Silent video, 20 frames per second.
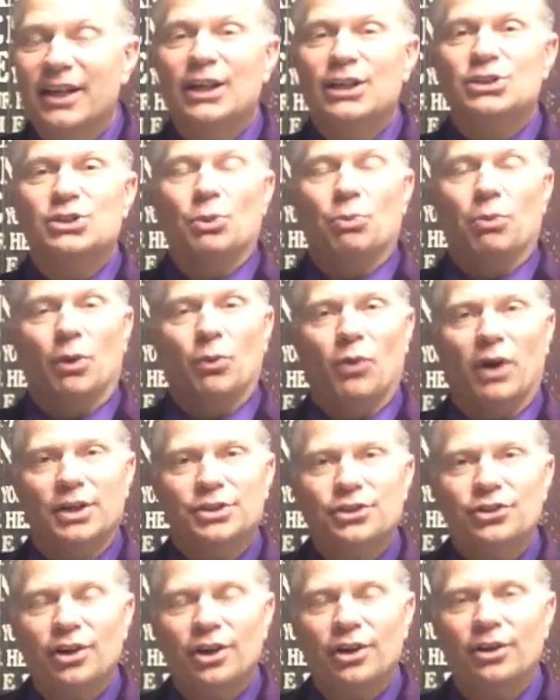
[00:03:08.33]
So we're
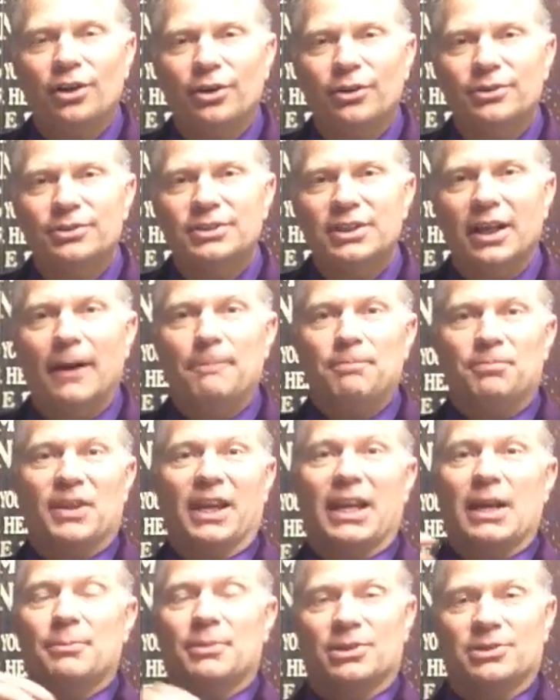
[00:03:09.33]
washing our clothes, the
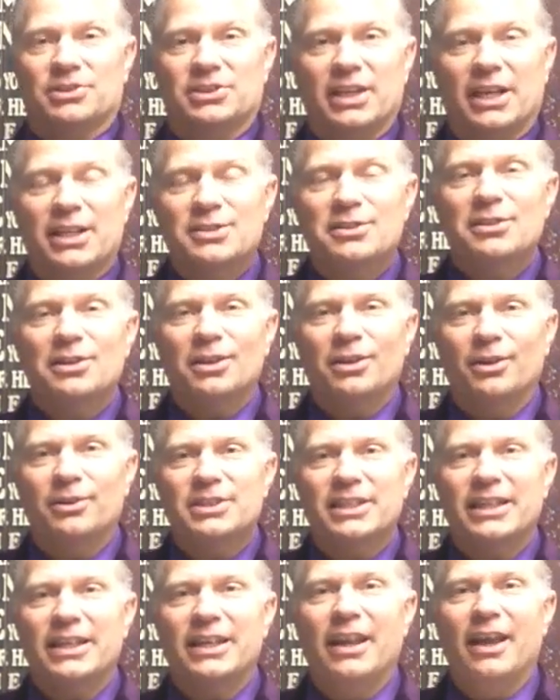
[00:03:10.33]
chemical stays in the
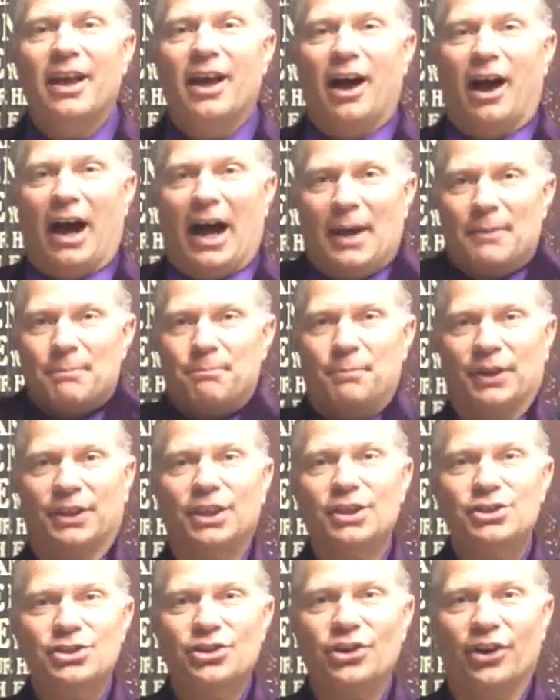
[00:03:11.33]
clothing, I put
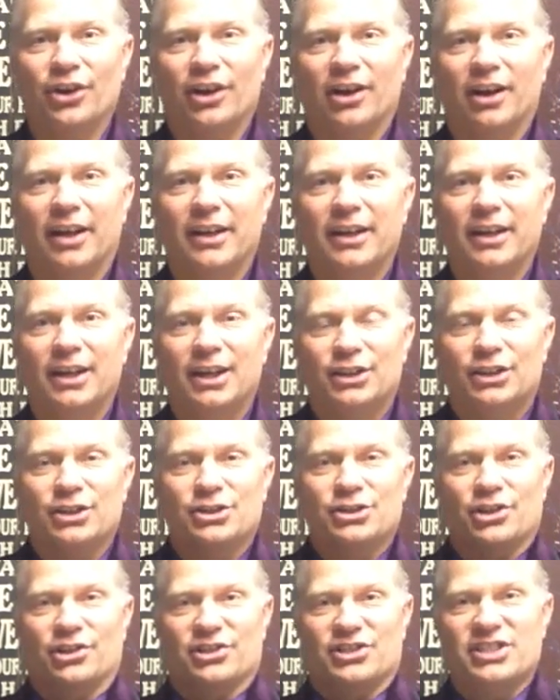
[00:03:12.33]
the shirt on, the
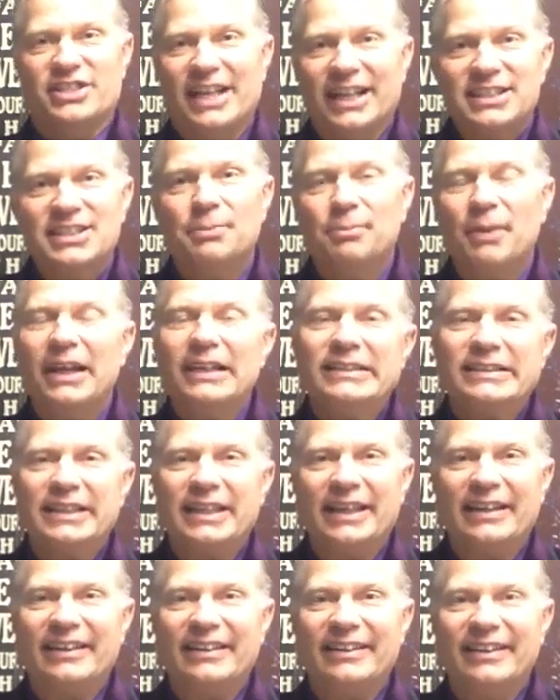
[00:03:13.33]
shirt's next to my
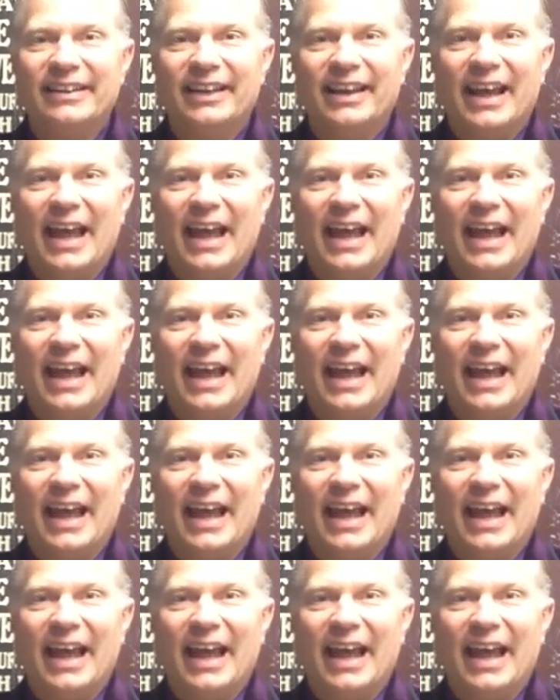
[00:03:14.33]
skin,